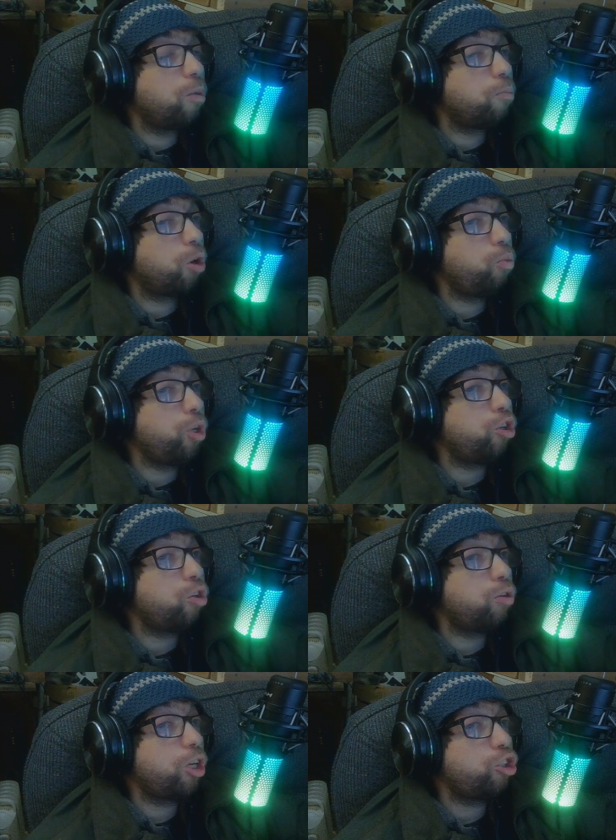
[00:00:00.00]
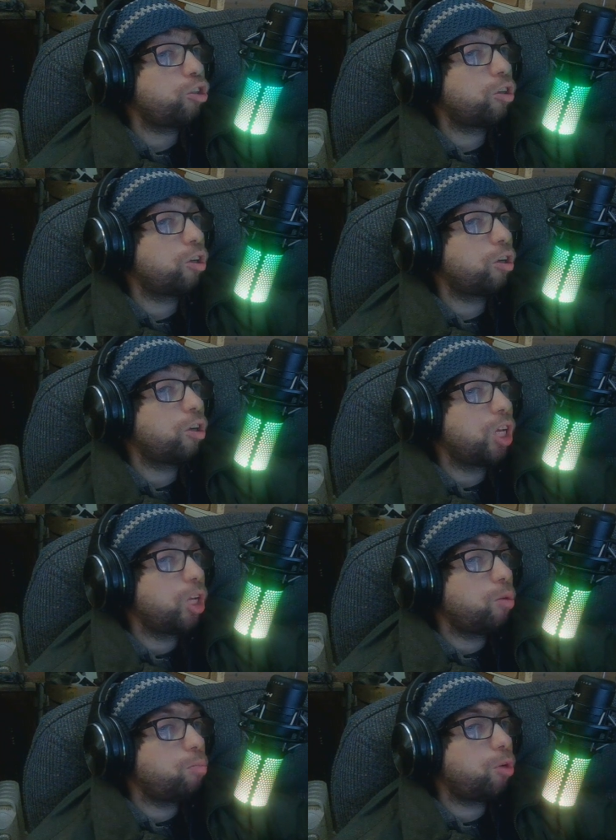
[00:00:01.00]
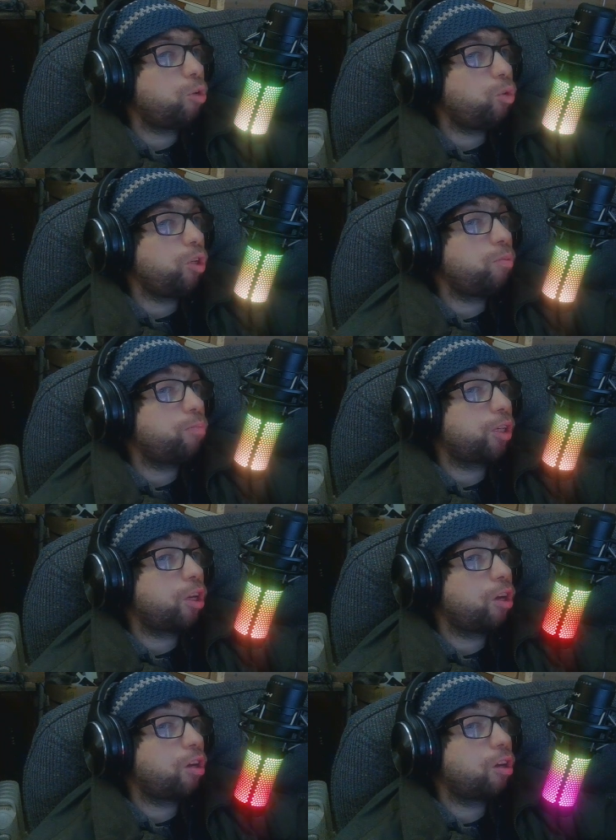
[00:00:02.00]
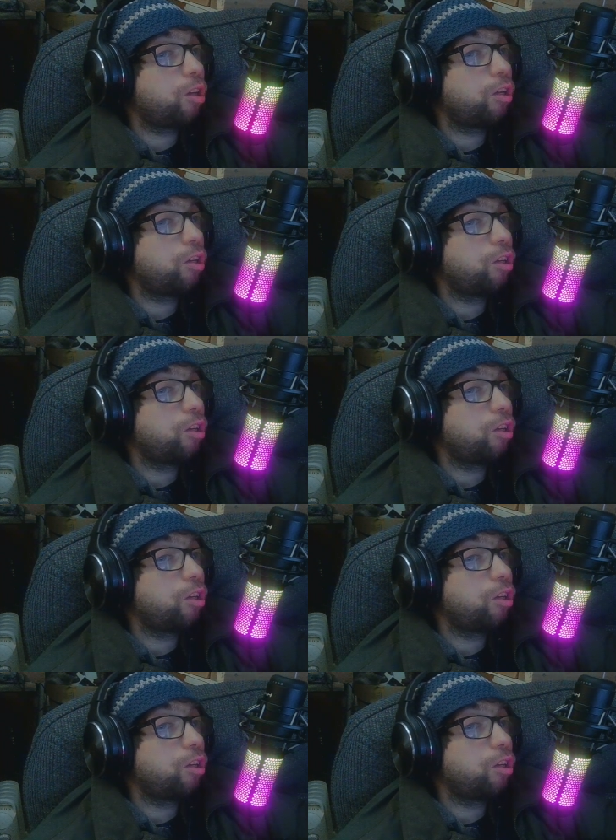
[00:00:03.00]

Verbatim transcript: My will crusher. My will Picard.